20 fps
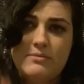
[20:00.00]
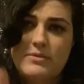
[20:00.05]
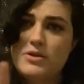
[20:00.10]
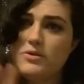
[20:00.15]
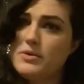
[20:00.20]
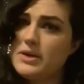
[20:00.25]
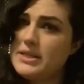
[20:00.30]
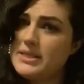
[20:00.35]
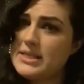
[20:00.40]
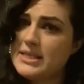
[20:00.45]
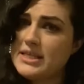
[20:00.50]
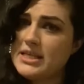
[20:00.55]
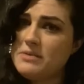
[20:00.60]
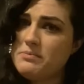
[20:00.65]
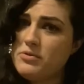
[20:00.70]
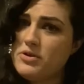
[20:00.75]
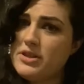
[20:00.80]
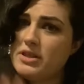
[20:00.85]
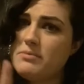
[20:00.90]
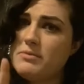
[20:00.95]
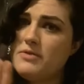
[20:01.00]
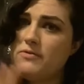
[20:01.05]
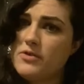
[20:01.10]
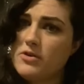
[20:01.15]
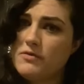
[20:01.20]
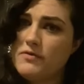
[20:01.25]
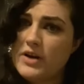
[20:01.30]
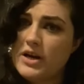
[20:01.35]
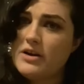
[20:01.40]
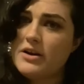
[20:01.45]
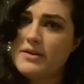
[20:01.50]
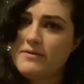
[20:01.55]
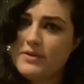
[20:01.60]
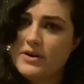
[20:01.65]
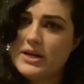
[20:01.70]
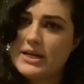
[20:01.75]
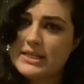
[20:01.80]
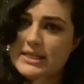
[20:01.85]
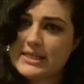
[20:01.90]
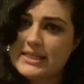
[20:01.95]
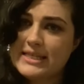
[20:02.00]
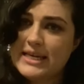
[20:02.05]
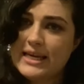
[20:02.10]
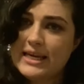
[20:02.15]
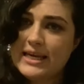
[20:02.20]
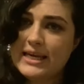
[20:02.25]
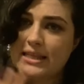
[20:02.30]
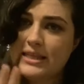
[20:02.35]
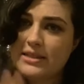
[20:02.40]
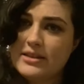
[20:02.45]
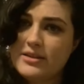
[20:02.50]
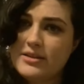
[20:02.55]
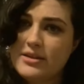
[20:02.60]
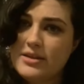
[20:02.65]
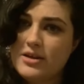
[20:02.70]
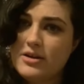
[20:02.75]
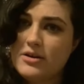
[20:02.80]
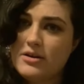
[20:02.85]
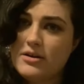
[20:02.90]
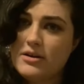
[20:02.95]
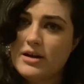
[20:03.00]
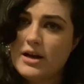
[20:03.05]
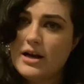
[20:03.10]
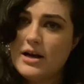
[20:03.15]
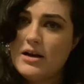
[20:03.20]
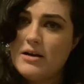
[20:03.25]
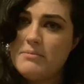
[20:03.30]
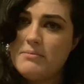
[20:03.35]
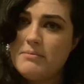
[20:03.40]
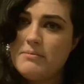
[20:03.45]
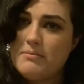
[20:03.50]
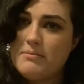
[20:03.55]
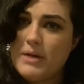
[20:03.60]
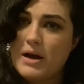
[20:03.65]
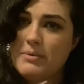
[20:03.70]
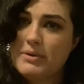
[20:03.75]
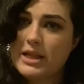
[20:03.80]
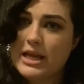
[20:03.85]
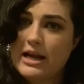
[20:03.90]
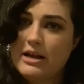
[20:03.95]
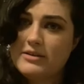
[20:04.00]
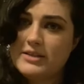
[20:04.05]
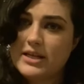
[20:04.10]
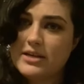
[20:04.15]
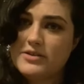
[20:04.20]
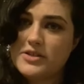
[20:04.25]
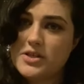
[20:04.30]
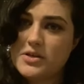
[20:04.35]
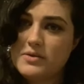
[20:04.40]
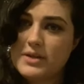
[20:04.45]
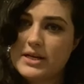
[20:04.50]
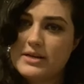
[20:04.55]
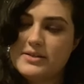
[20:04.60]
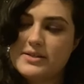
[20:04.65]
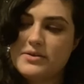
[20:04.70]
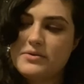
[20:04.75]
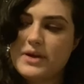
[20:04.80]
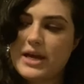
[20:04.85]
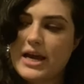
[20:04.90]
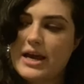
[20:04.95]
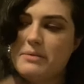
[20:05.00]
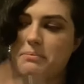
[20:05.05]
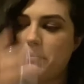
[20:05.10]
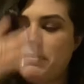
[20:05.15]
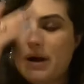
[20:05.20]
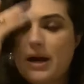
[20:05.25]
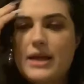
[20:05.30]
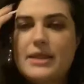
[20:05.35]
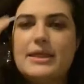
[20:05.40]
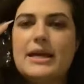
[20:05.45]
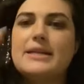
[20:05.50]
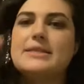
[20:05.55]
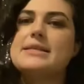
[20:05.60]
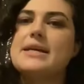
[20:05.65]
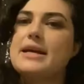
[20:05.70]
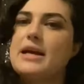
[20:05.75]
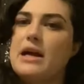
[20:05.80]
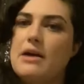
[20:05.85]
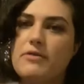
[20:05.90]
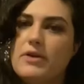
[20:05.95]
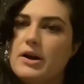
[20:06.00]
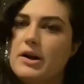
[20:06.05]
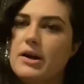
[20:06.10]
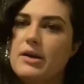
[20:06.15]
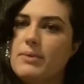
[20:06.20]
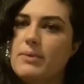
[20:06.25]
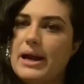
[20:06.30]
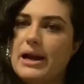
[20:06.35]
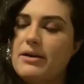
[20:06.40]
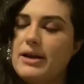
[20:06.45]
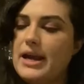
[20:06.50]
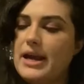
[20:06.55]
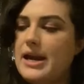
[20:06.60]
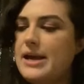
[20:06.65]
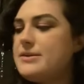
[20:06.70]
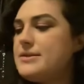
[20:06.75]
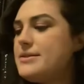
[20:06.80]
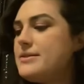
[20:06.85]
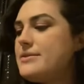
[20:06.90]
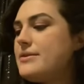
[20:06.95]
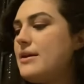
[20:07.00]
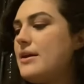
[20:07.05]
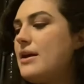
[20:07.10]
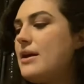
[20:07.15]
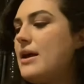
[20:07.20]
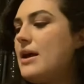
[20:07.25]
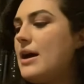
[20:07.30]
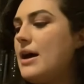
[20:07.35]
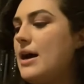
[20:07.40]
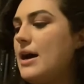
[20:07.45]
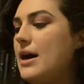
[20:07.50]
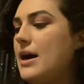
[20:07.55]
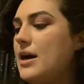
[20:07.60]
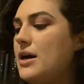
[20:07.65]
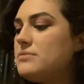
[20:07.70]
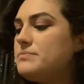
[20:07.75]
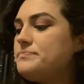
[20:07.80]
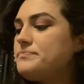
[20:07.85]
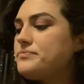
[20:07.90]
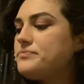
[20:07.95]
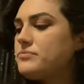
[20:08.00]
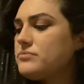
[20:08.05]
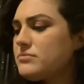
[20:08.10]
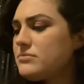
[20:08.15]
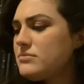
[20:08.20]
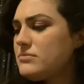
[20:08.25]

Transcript: them. You can sleep with them if you're very, very sick and your um, tells you that it's okay, but that's like a very rare case. Um,